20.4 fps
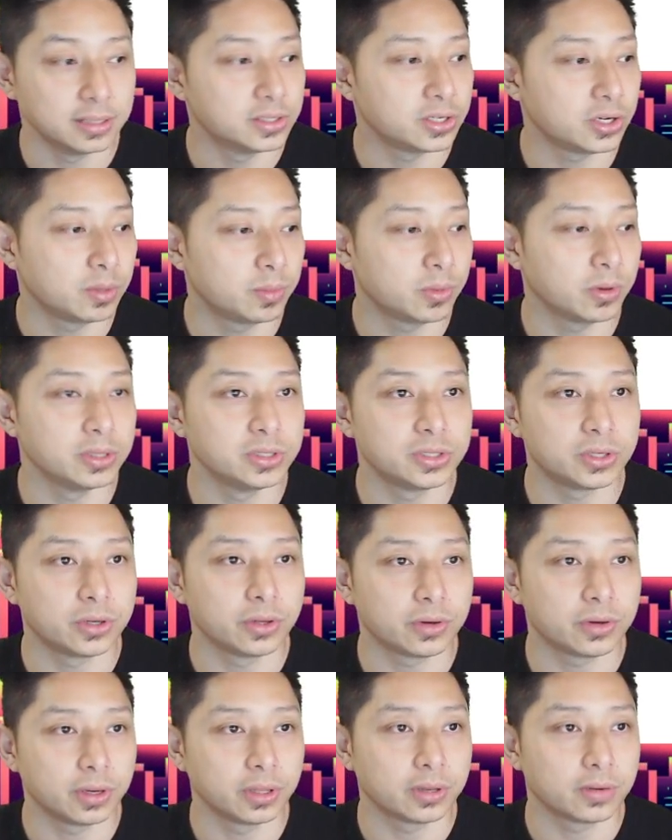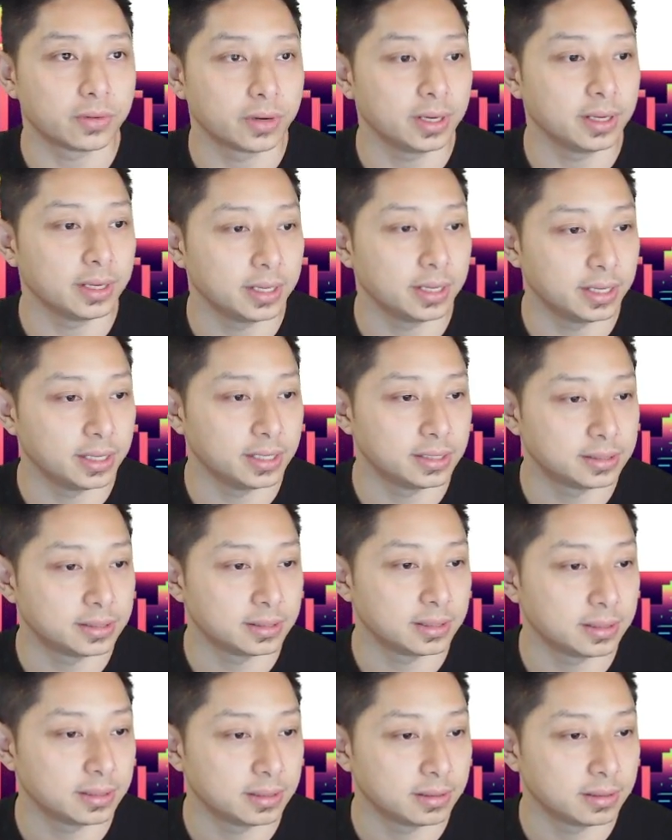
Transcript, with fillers: zero point zero three three is